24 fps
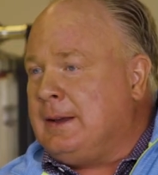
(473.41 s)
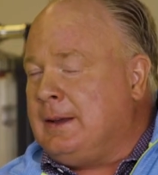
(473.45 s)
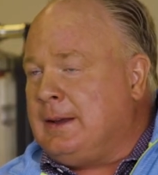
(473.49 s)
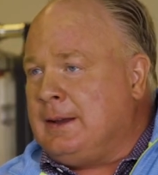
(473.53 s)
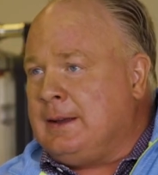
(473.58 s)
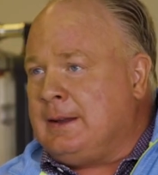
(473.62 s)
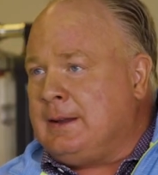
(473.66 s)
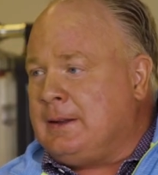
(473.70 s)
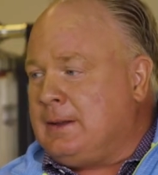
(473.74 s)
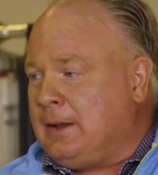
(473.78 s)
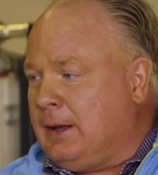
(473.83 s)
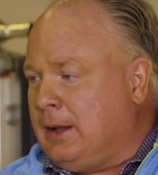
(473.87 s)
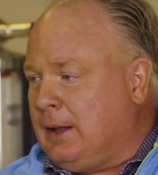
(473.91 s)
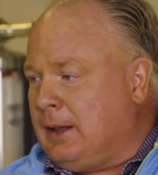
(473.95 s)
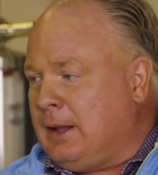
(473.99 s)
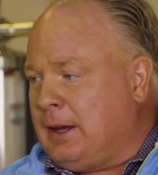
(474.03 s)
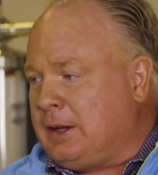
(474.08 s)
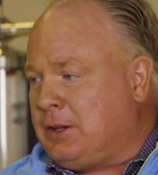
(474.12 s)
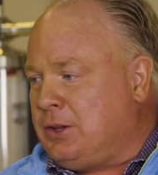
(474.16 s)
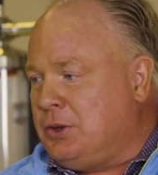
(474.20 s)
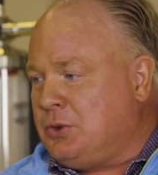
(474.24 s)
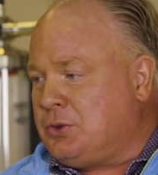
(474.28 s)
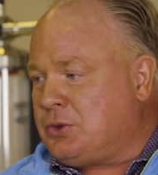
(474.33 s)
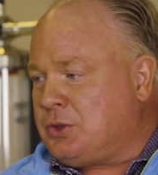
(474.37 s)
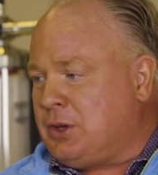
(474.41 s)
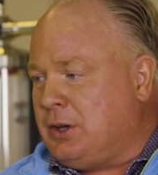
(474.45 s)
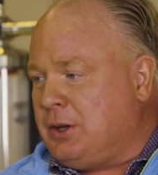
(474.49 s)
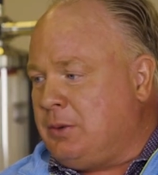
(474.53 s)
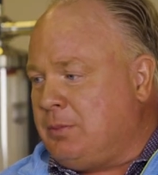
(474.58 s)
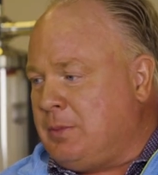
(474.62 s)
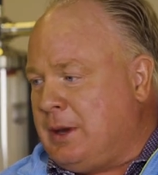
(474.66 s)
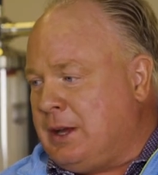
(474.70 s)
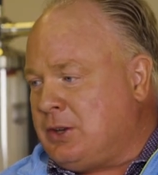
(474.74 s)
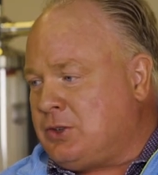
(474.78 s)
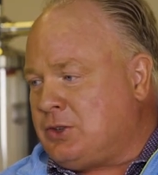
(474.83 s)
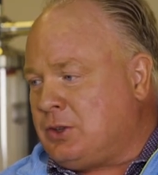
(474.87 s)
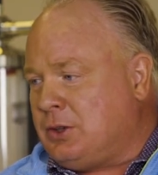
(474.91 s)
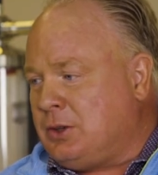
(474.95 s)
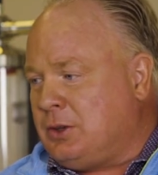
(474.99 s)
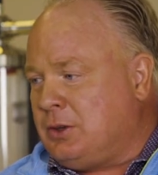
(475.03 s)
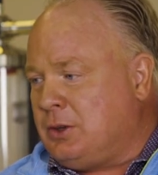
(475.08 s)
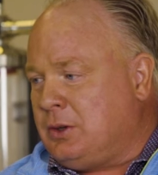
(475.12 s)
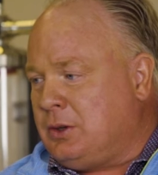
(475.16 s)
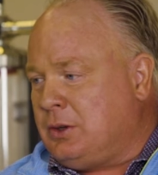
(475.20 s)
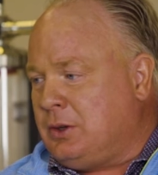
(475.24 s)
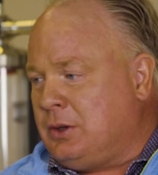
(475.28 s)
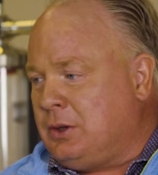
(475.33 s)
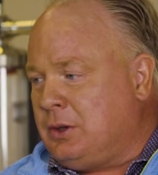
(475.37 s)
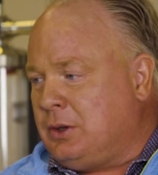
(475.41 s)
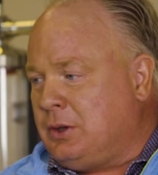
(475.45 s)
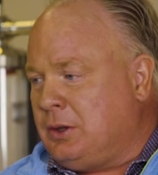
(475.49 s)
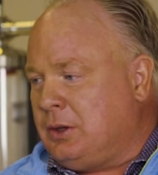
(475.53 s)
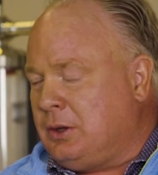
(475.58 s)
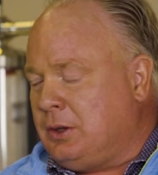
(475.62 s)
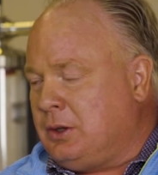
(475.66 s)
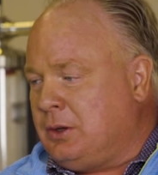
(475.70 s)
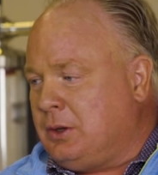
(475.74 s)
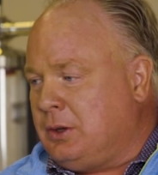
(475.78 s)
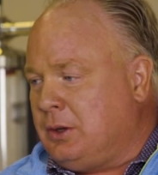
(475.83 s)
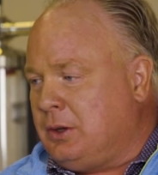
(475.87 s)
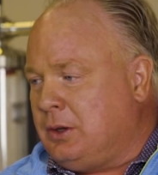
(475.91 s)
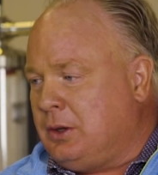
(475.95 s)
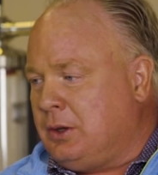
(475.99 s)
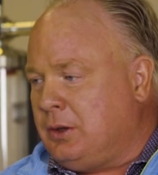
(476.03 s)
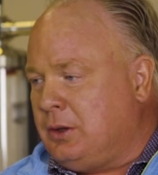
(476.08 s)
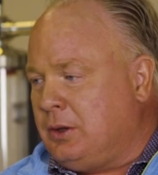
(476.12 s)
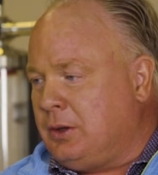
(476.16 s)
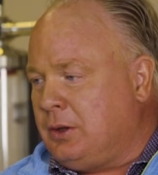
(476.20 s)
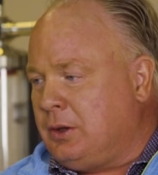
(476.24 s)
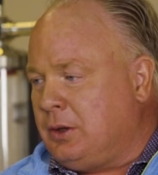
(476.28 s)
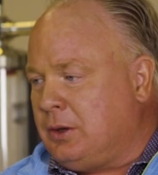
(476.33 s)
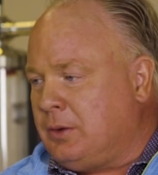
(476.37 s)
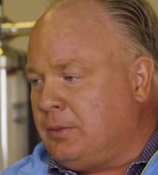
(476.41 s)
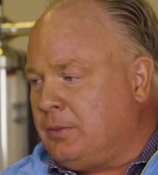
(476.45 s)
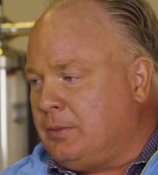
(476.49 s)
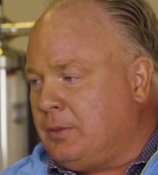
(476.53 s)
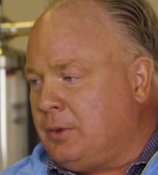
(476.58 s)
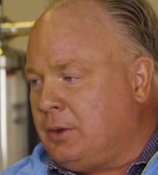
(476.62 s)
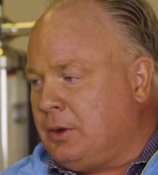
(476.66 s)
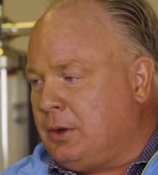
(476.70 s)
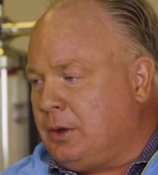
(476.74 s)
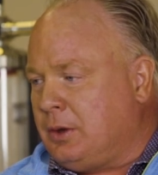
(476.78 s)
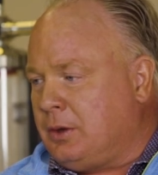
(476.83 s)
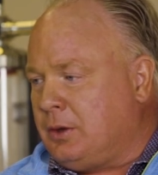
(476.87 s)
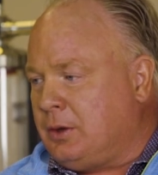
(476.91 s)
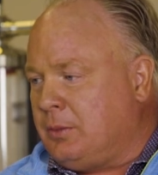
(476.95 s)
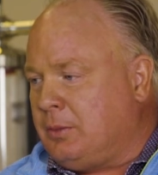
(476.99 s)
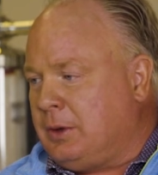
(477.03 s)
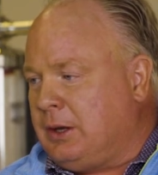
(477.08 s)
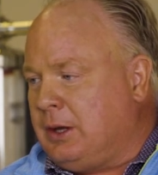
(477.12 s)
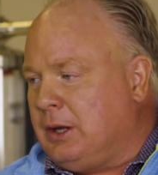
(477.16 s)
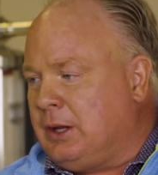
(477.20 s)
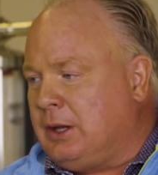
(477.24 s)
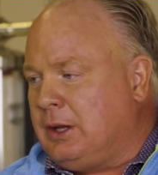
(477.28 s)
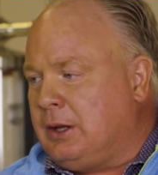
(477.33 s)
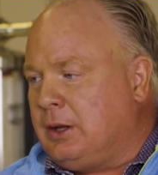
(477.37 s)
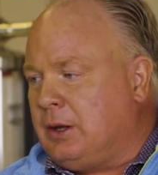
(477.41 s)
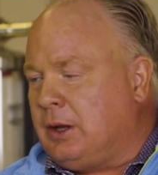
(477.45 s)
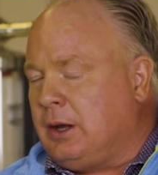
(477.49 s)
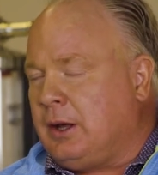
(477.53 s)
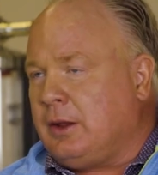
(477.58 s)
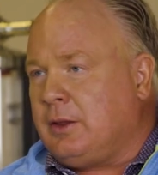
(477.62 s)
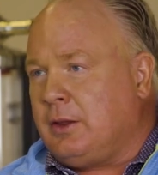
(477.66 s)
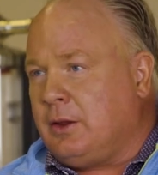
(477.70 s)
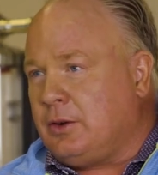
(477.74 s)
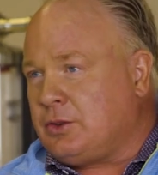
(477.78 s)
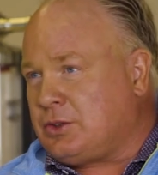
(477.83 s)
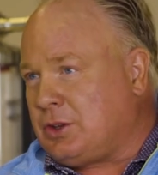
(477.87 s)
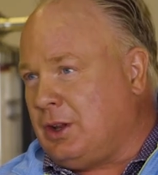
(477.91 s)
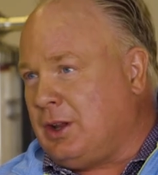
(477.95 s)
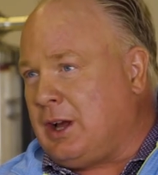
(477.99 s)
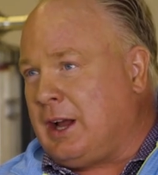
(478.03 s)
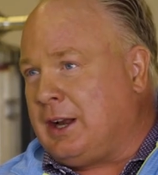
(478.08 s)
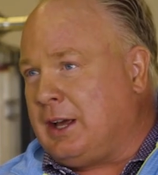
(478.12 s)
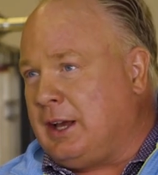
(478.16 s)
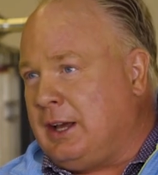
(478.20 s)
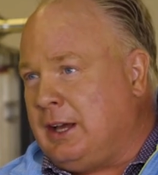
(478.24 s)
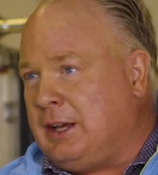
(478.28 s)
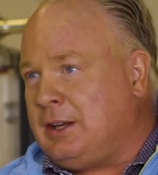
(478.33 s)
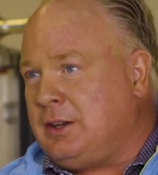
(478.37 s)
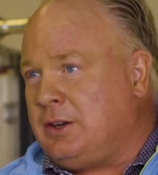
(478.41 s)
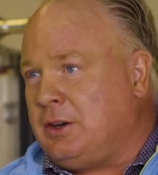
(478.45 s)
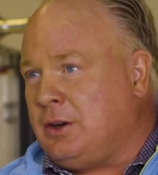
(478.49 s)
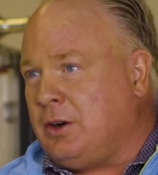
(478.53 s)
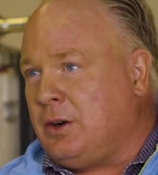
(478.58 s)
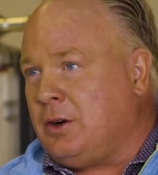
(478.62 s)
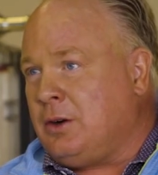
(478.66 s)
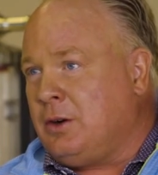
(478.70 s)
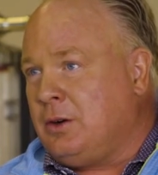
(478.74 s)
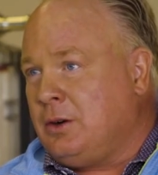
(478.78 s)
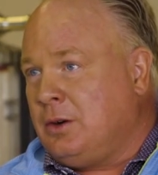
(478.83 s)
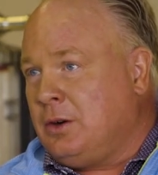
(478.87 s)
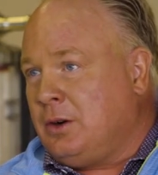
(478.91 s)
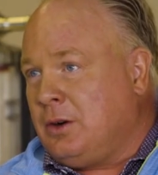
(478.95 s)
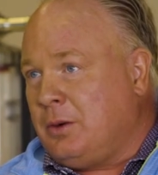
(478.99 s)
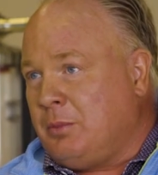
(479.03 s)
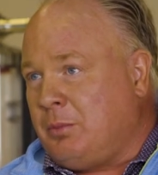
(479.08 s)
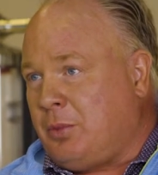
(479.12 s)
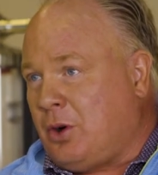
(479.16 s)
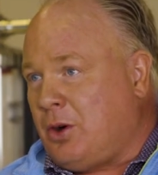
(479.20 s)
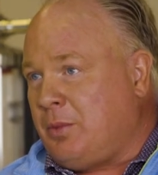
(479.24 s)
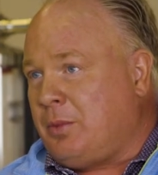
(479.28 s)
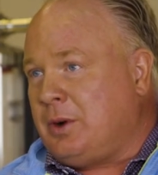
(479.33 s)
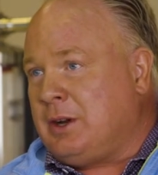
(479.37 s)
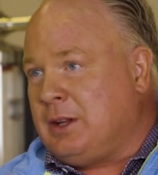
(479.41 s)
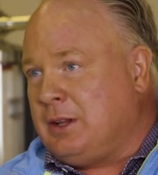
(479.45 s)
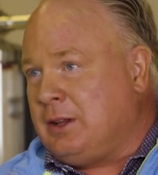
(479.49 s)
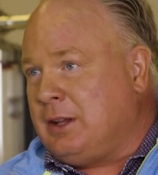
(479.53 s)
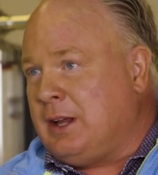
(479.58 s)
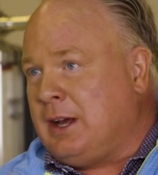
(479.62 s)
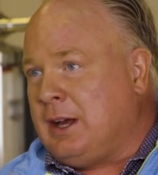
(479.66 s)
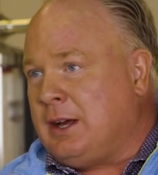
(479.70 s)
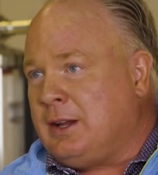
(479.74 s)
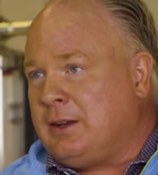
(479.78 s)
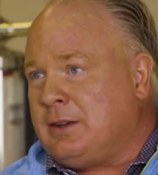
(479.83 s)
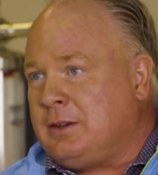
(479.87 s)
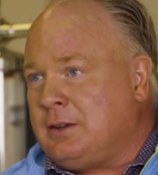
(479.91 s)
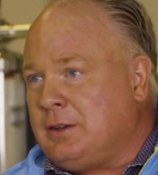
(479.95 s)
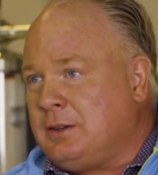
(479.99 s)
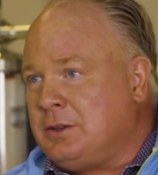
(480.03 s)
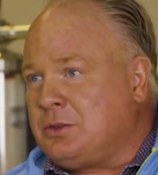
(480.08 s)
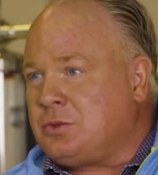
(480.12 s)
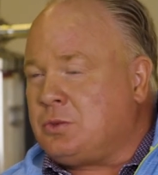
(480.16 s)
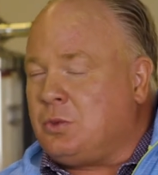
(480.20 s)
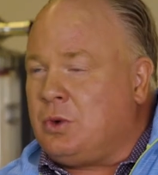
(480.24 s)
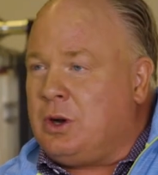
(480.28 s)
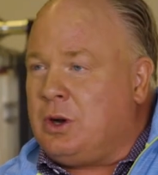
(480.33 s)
And like you mentioned in the beginning, there's a lot of 8-year bourbon in that as